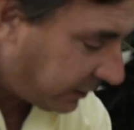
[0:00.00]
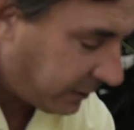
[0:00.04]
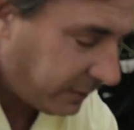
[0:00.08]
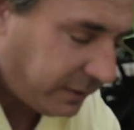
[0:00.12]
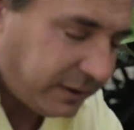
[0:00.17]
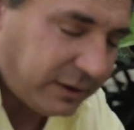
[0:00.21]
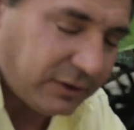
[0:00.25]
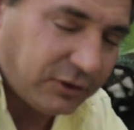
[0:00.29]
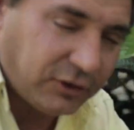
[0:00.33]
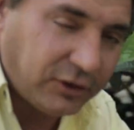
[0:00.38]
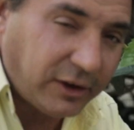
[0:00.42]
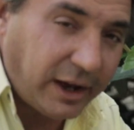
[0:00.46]
they're
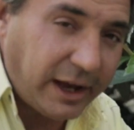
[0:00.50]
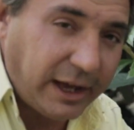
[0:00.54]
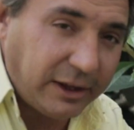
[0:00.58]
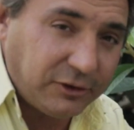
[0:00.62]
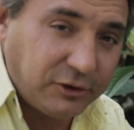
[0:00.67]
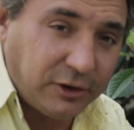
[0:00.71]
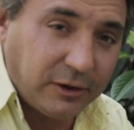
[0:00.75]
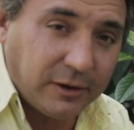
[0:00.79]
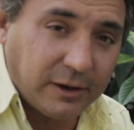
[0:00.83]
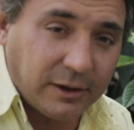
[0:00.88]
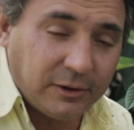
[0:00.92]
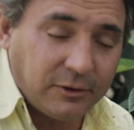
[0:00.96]
this
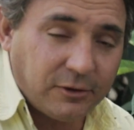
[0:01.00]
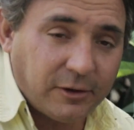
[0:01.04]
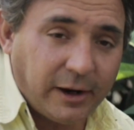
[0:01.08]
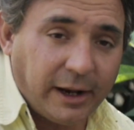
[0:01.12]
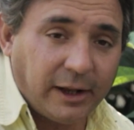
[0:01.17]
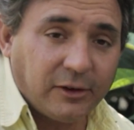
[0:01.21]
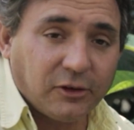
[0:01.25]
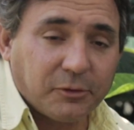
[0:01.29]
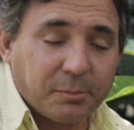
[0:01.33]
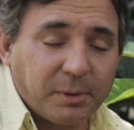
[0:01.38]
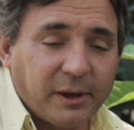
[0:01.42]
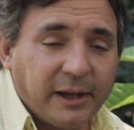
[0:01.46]
size, you can
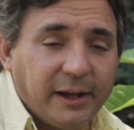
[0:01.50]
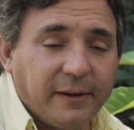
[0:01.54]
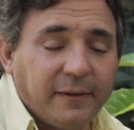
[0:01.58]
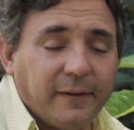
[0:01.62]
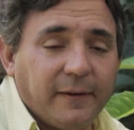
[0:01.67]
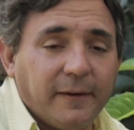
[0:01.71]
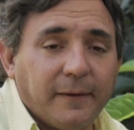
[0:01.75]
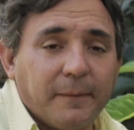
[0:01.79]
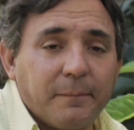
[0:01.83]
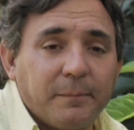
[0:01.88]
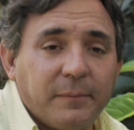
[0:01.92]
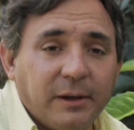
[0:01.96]
transplant
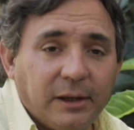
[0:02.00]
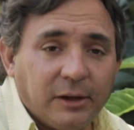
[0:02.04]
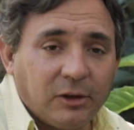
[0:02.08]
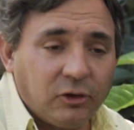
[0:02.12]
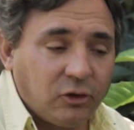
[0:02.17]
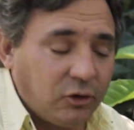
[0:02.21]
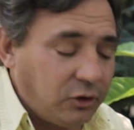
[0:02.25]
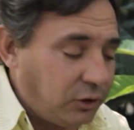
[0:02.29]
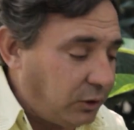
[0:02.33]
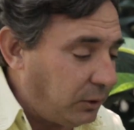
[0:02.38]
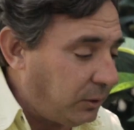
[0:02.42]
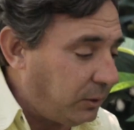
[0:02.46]
them
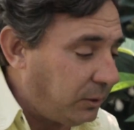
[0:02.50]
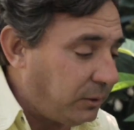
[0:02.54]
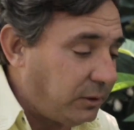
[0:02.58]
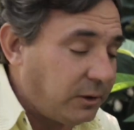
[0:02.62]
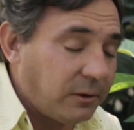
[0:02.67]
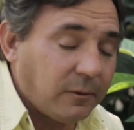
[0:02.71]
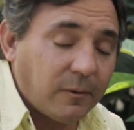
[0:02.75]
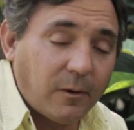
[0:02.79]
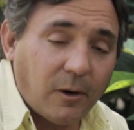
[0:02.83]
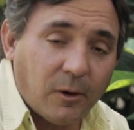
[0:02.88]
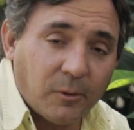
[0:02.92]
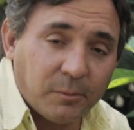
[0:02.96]
into
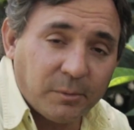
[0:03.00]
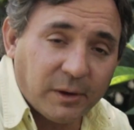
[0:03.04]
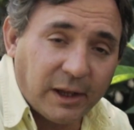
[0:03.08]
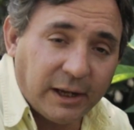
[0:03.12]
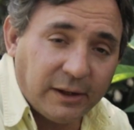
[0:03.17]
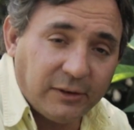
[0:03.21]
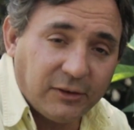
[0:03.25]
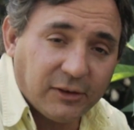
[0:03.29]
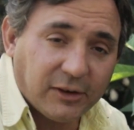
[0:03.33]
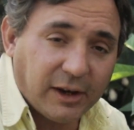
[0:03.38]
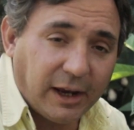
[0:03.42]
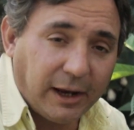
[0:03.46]
your home
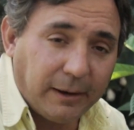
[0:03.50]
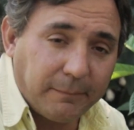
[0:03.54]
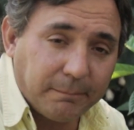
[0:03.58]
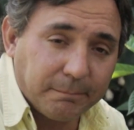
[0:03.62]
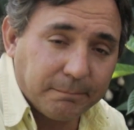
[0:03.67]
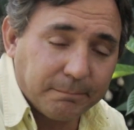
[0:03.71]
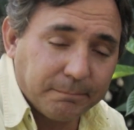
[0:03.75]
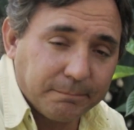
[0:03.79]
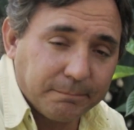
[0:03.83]
landscape.